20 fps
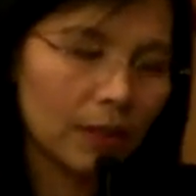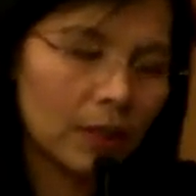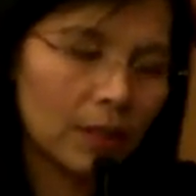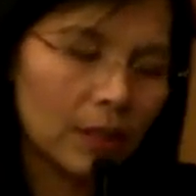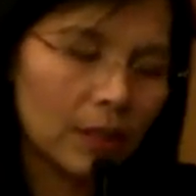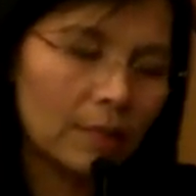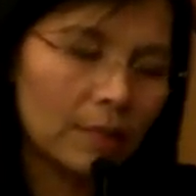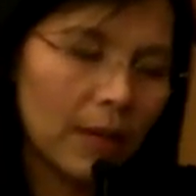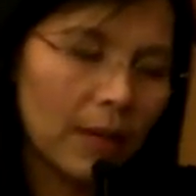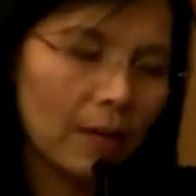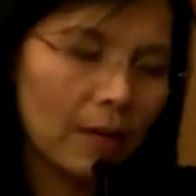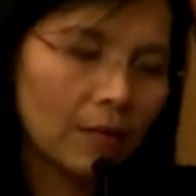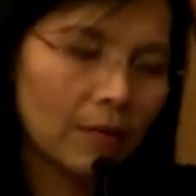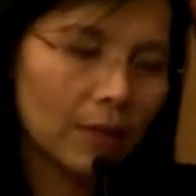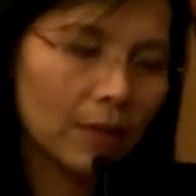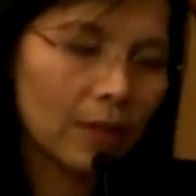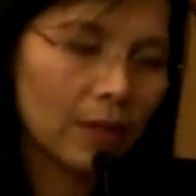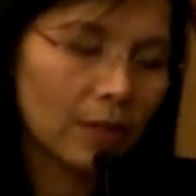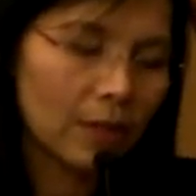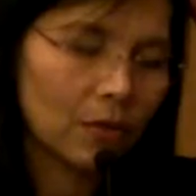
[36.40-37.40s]
is my
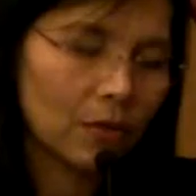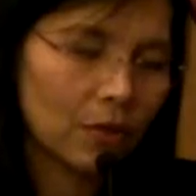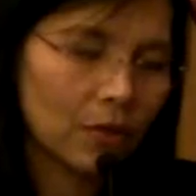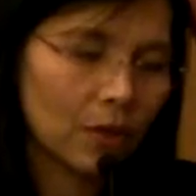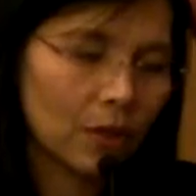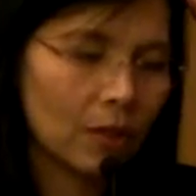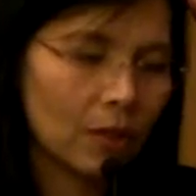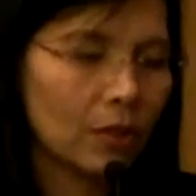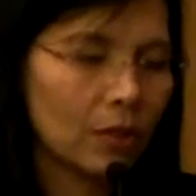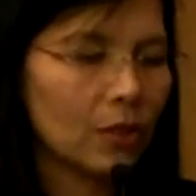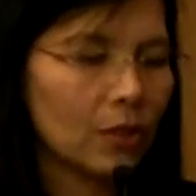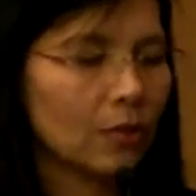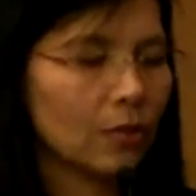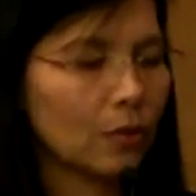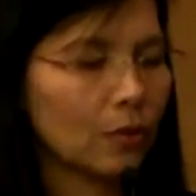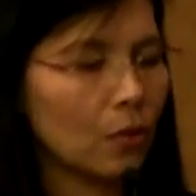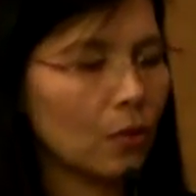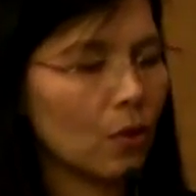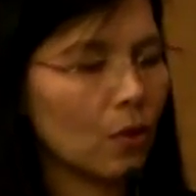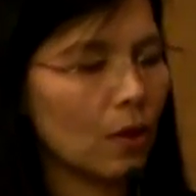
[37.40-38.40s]
researcher. She will
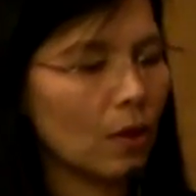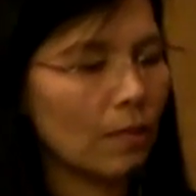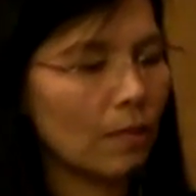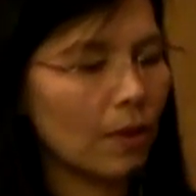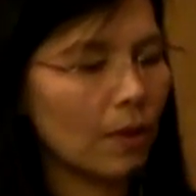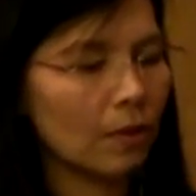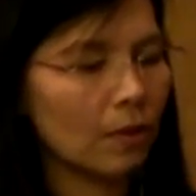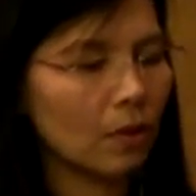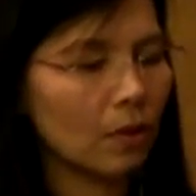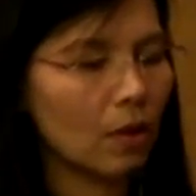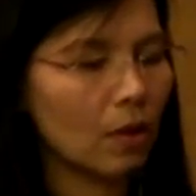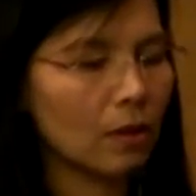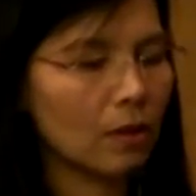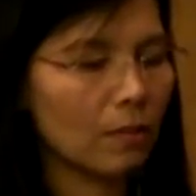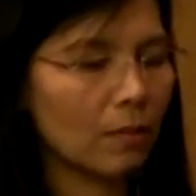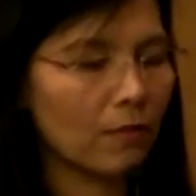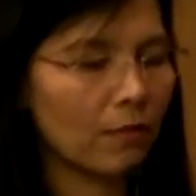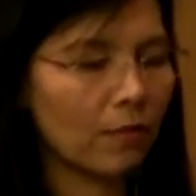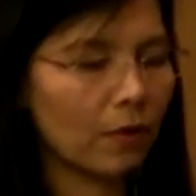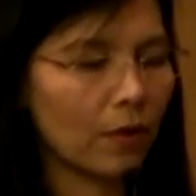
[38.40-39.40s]
talk about the
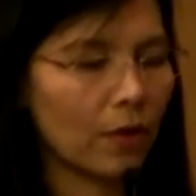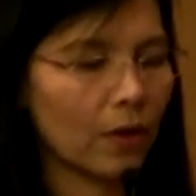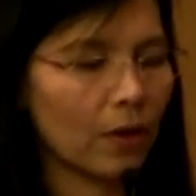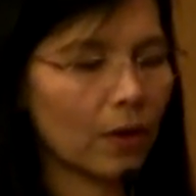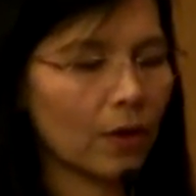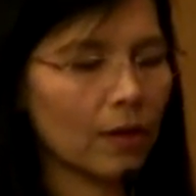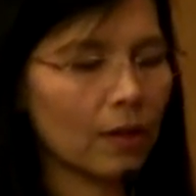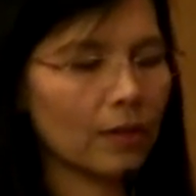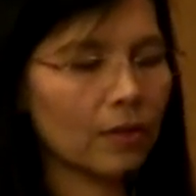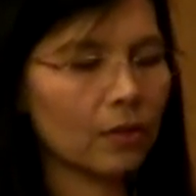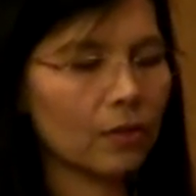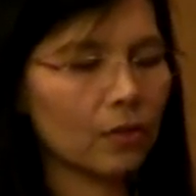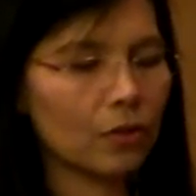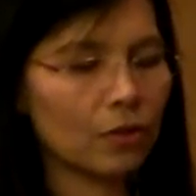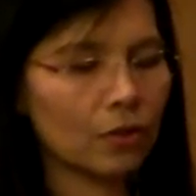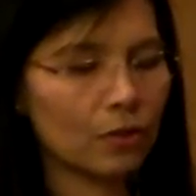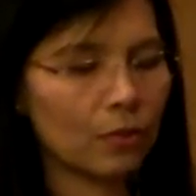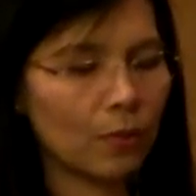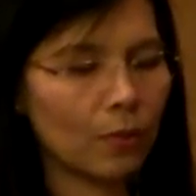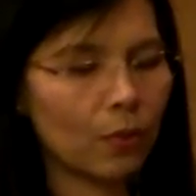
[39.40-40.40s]
continuum of care and
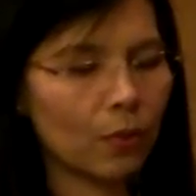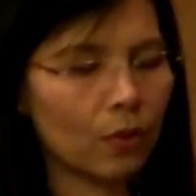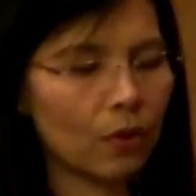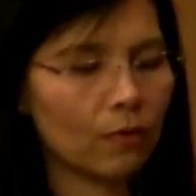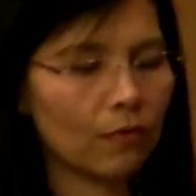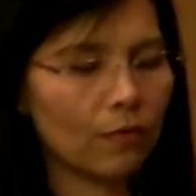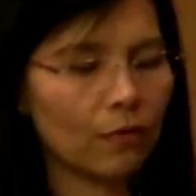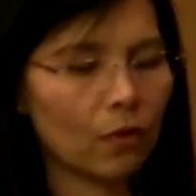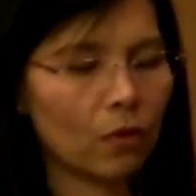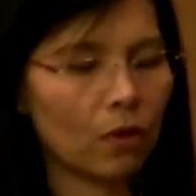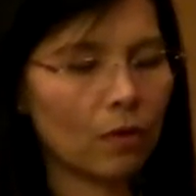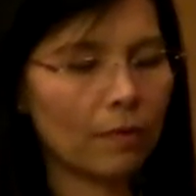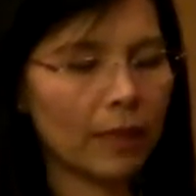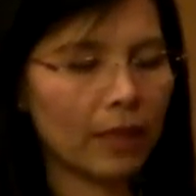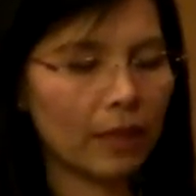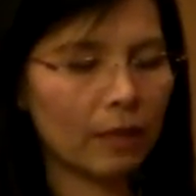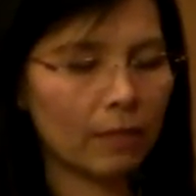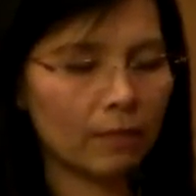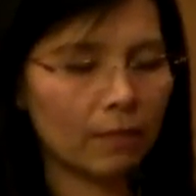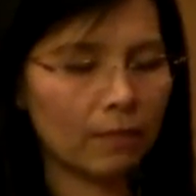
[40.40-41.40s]
social support for
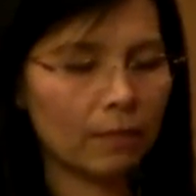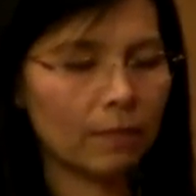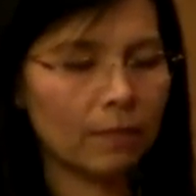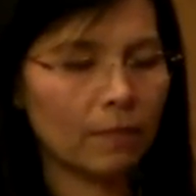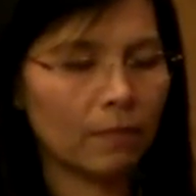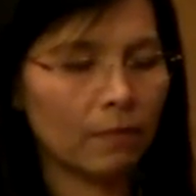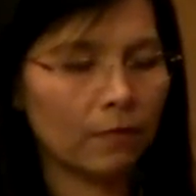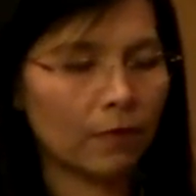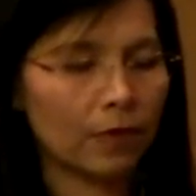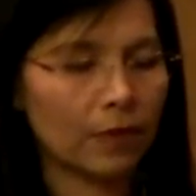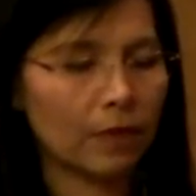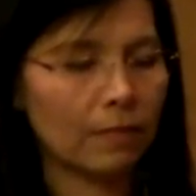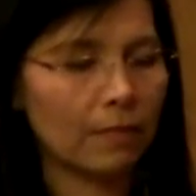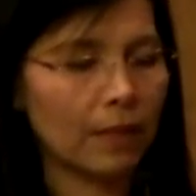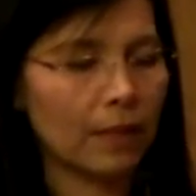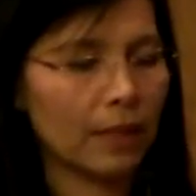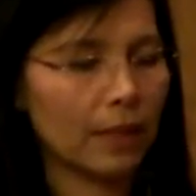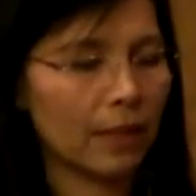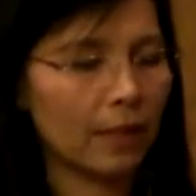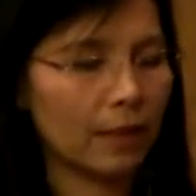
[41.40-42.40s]

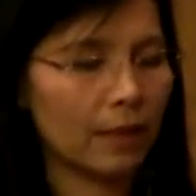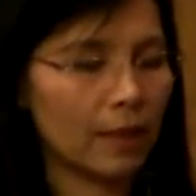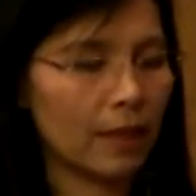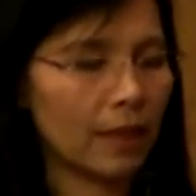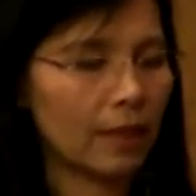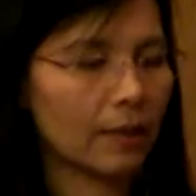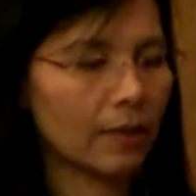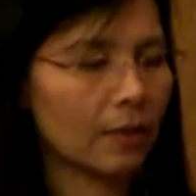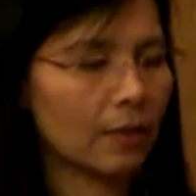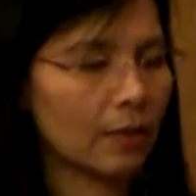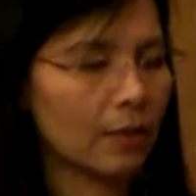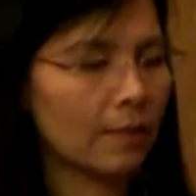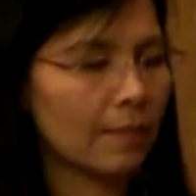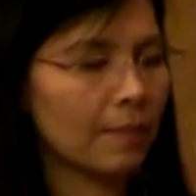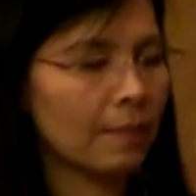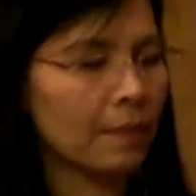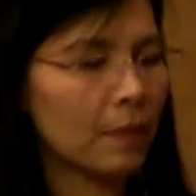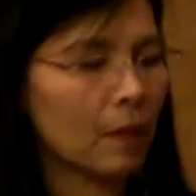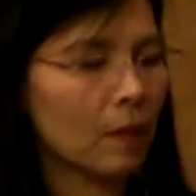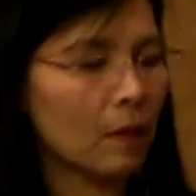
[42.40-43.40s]
methamphetamine addicts.
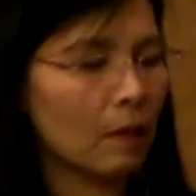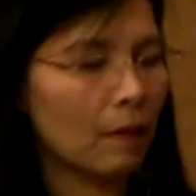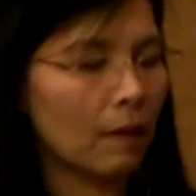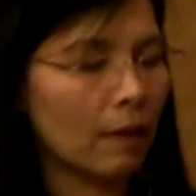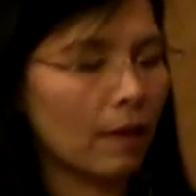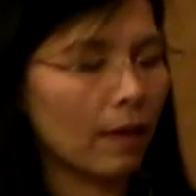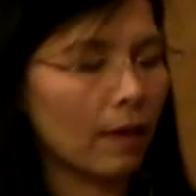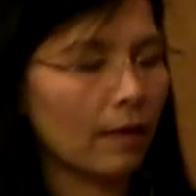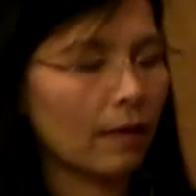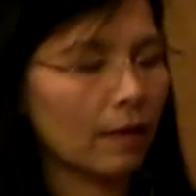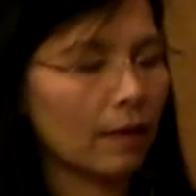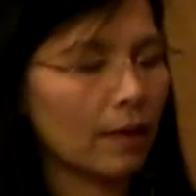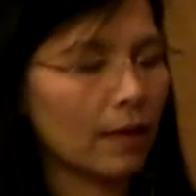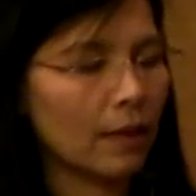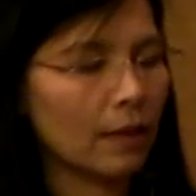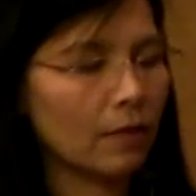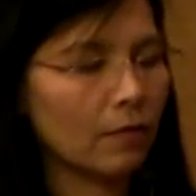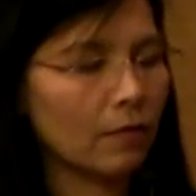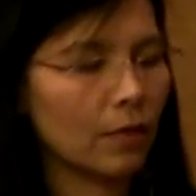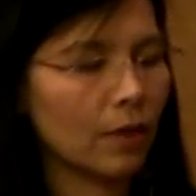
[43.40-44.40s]
And the
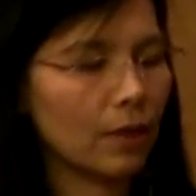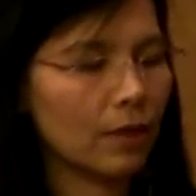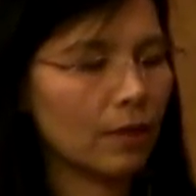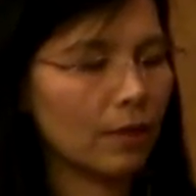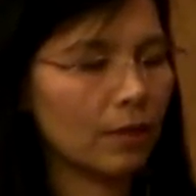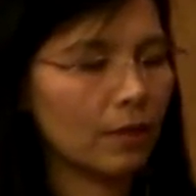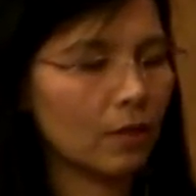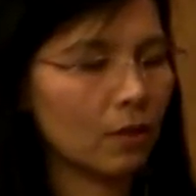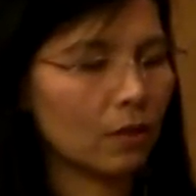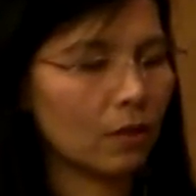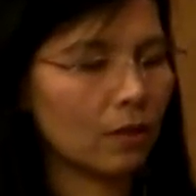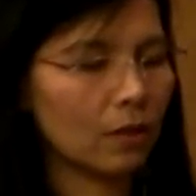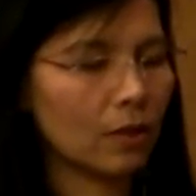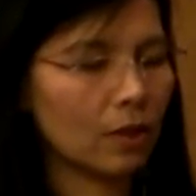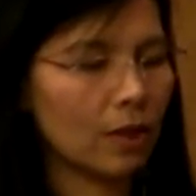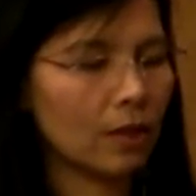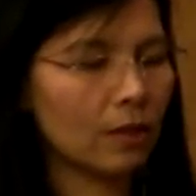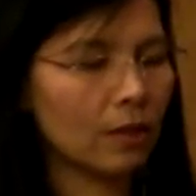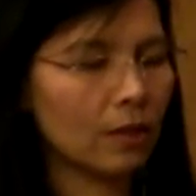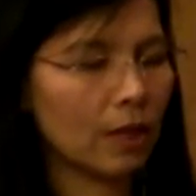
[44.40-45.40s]
last one is Dr.
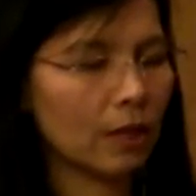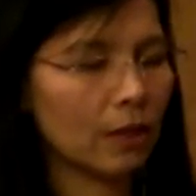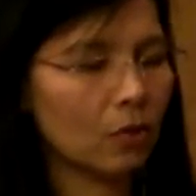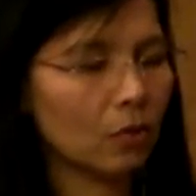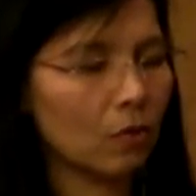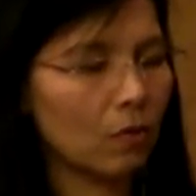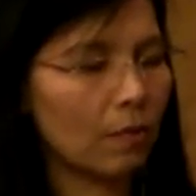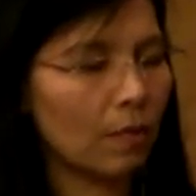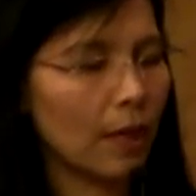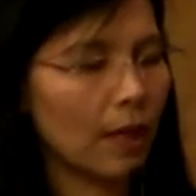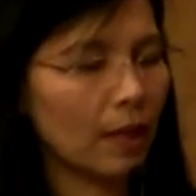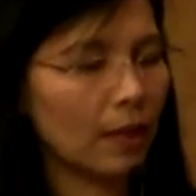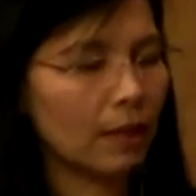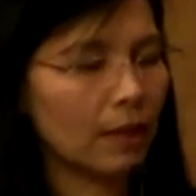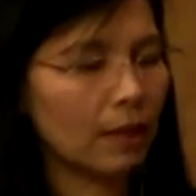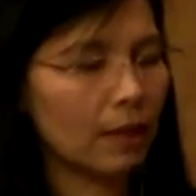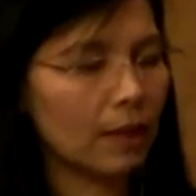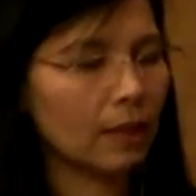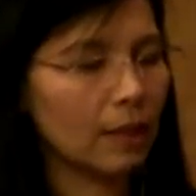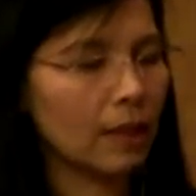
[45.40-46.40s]
Chanchai
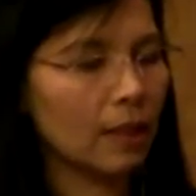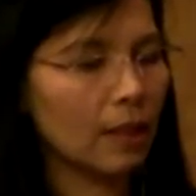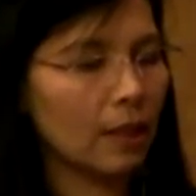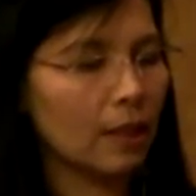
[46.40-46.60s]
Thongpanit.